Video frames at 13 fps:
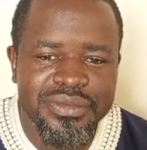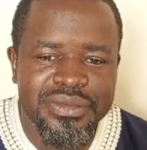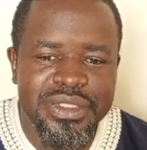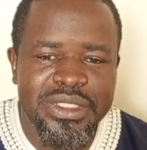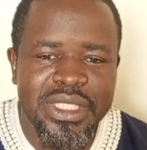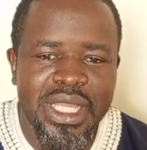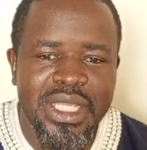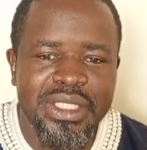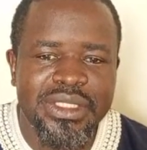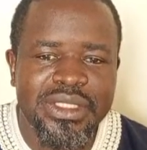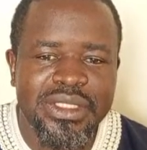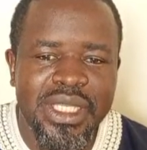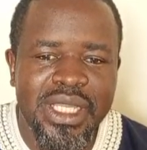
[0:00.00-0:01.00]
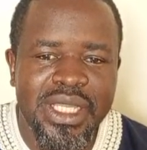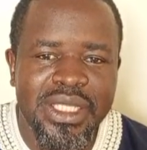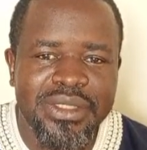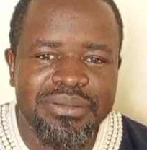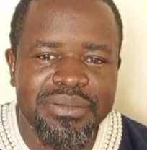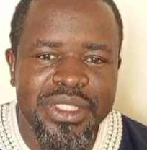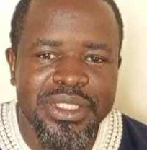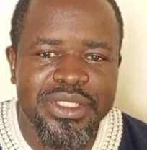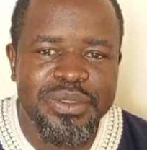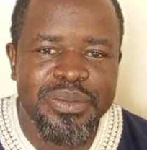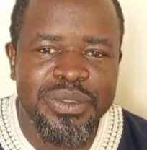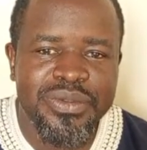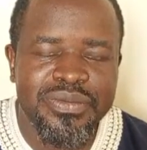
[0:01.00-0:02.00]
the diet
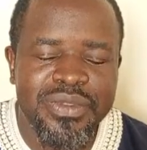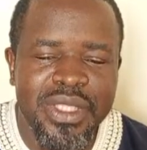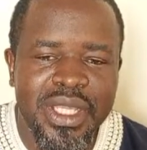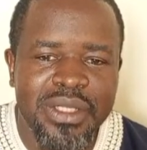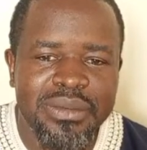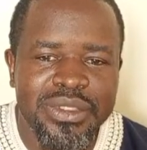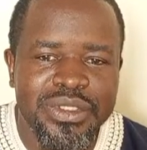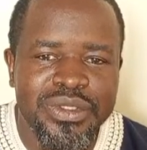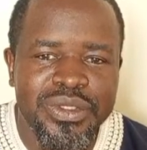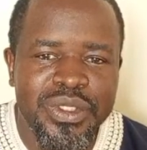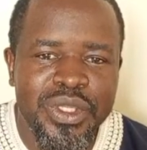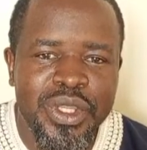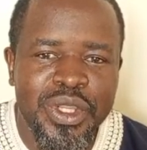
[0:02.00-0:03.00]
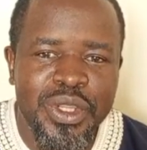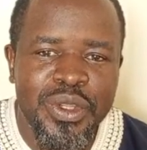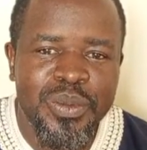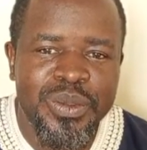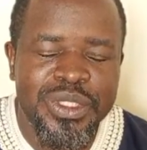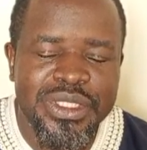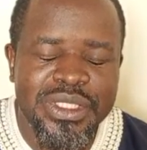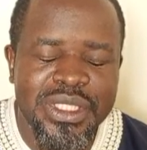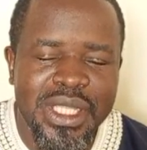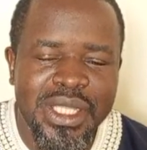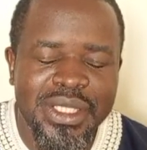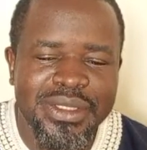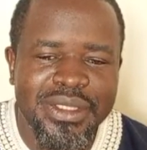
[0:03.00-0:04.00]
management of diabetes. We
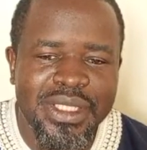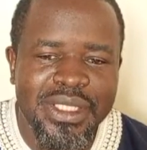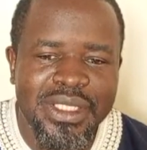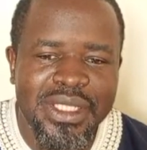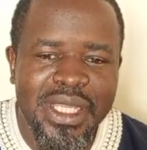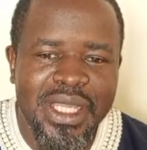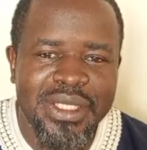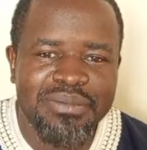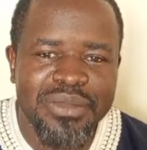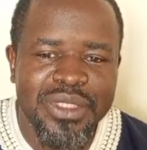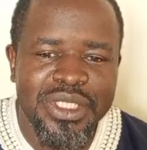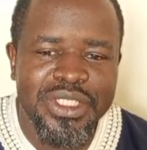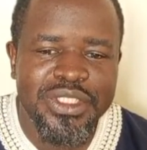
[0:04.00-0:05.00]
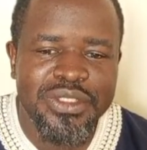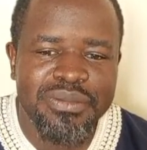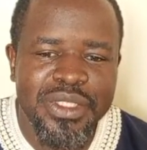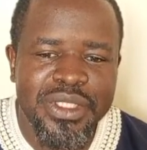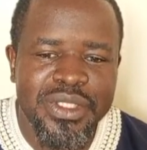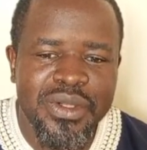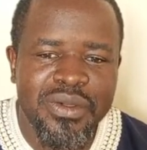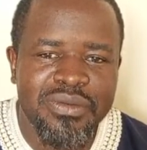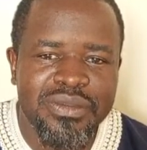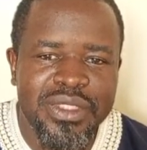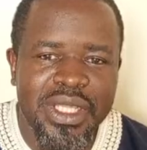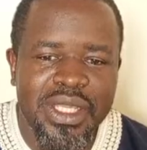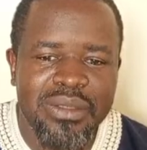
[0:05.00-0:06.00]
say that the diet management
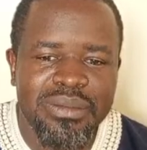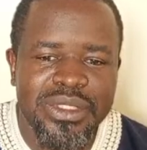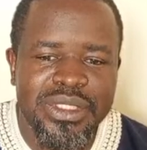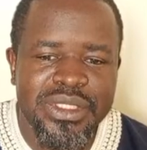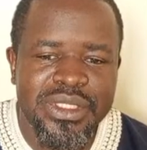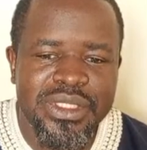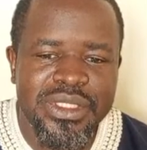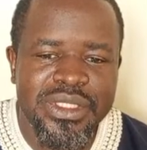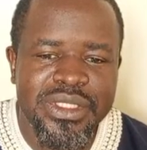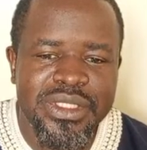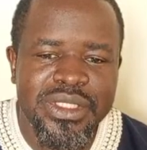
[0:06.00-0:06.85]
of diabetes